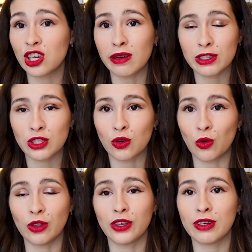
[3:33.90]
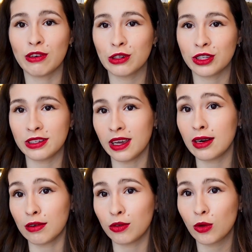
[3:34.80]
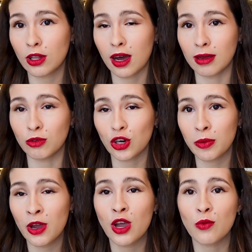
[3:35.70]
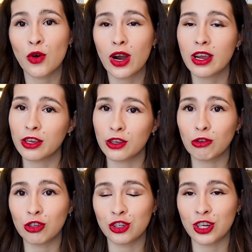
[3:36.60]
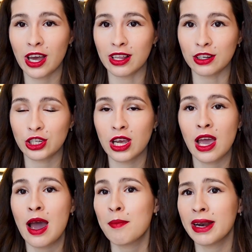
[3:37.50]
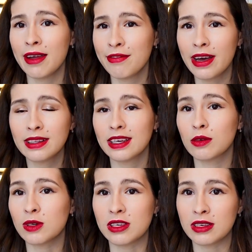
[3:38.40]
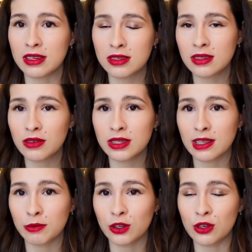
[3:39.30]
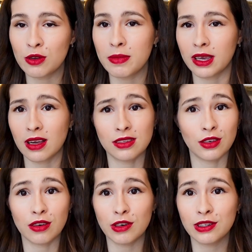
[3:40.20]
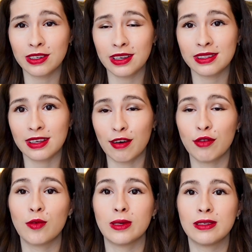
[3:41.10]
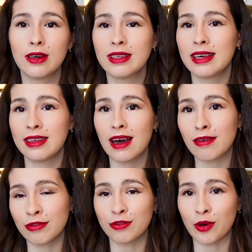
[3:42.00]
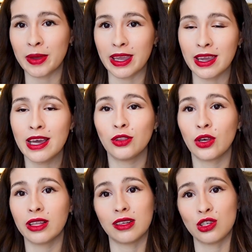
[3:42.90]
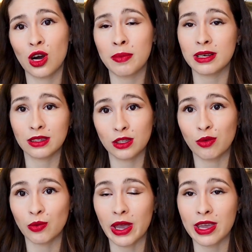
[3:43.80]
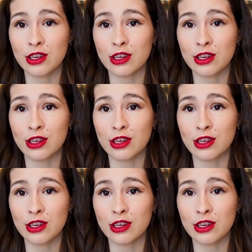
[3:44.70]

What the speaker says: Java school, university, and a full-time job were a huge challenge. But I felt it was a necessary step to do because the university itself was not enough for me to get a job as a software